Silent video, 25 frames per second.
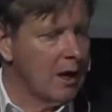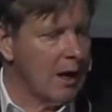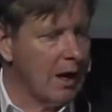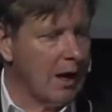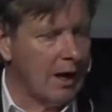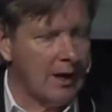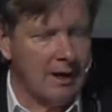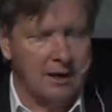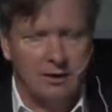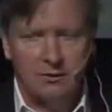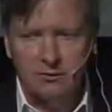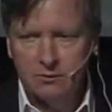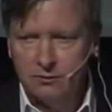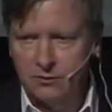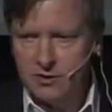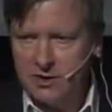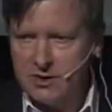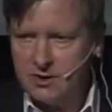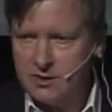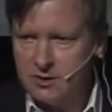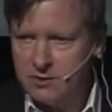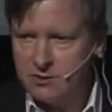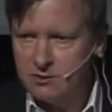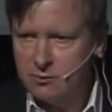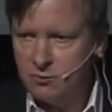And
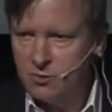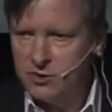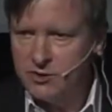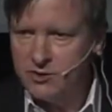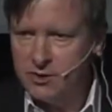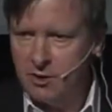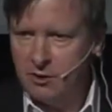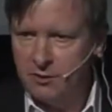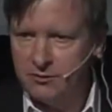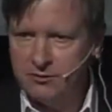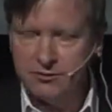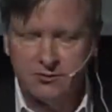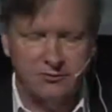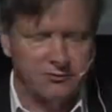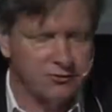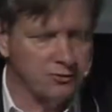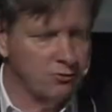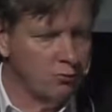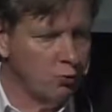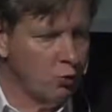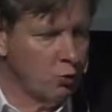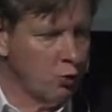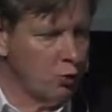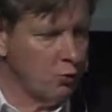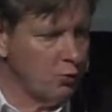this is the results of some
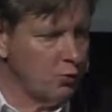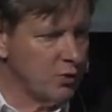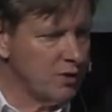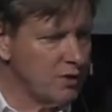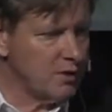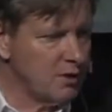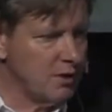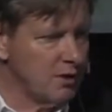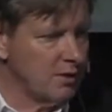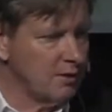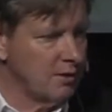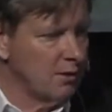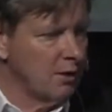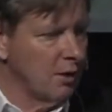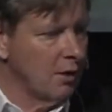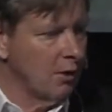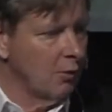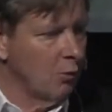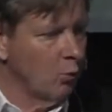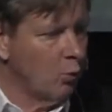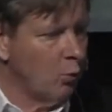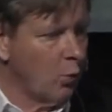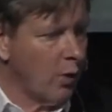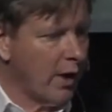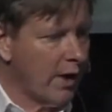work we did
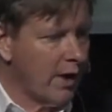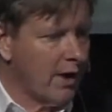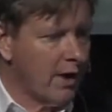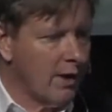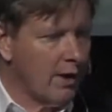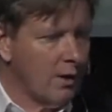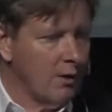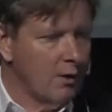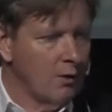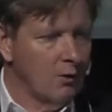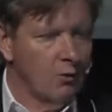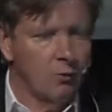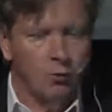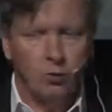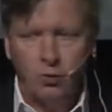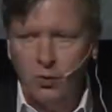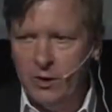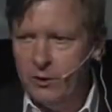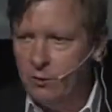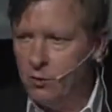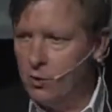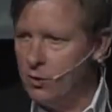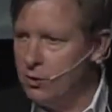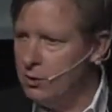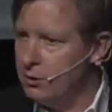where we
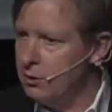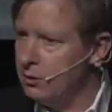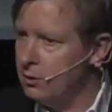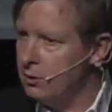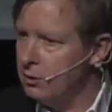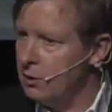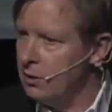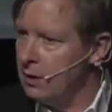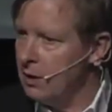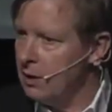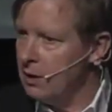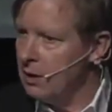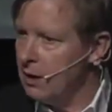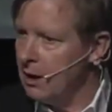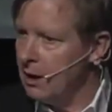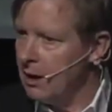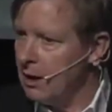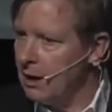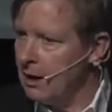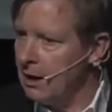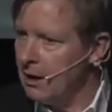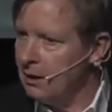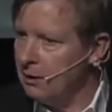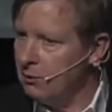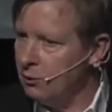were
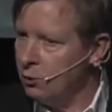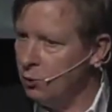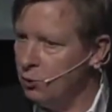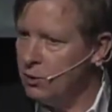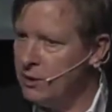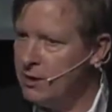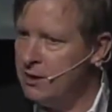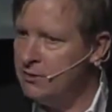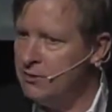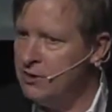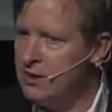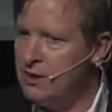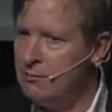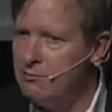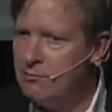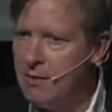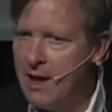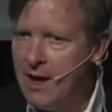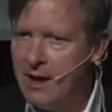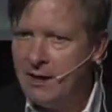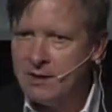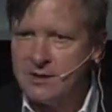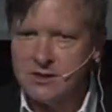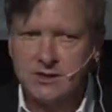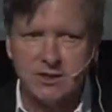looking at the
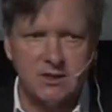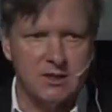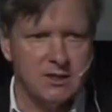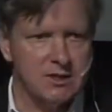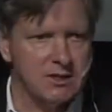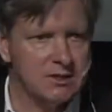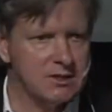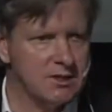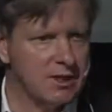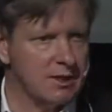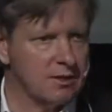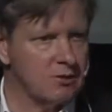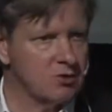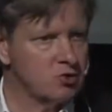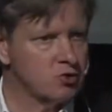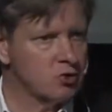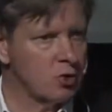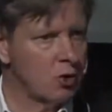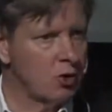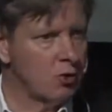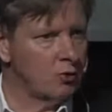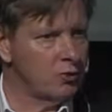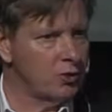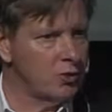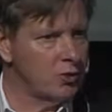amount of seed set
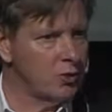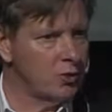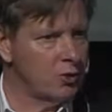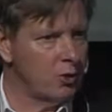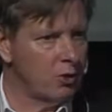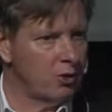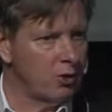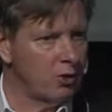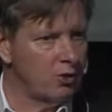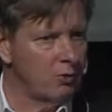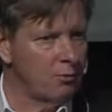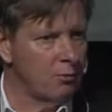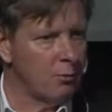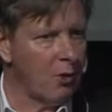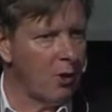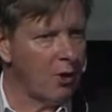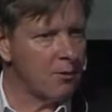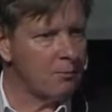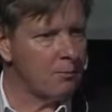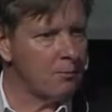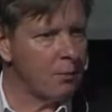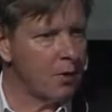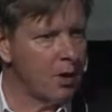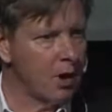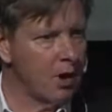control you got by
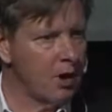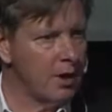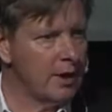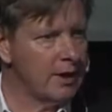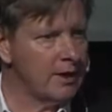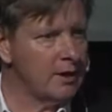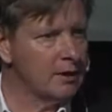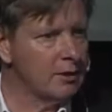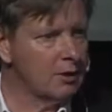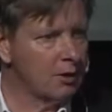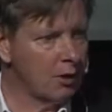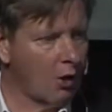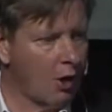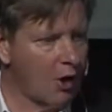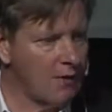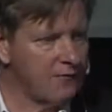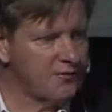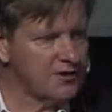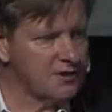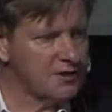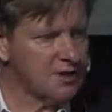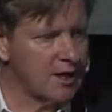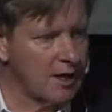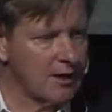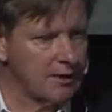applying
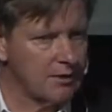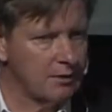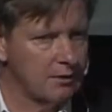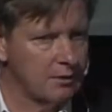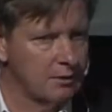glyphosate